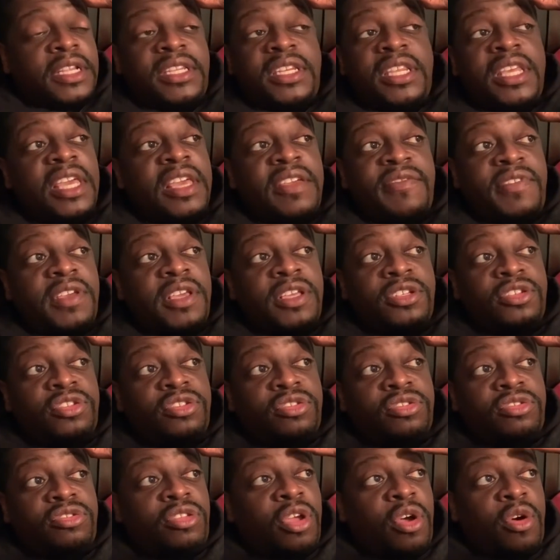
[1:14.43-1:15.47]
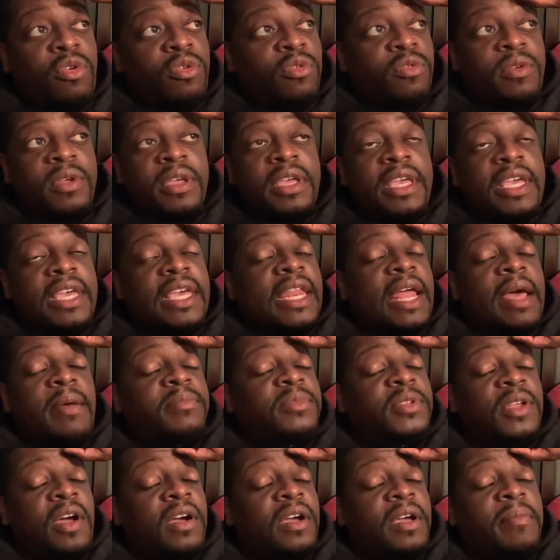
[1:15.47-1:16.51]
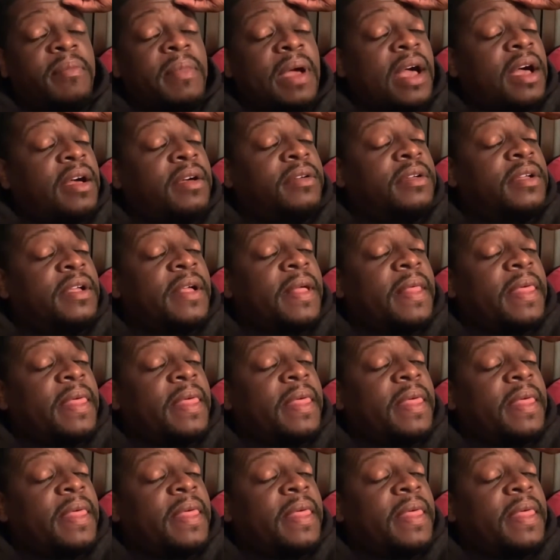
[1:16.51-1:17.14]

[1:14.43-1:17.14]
TV store, and I'm talking about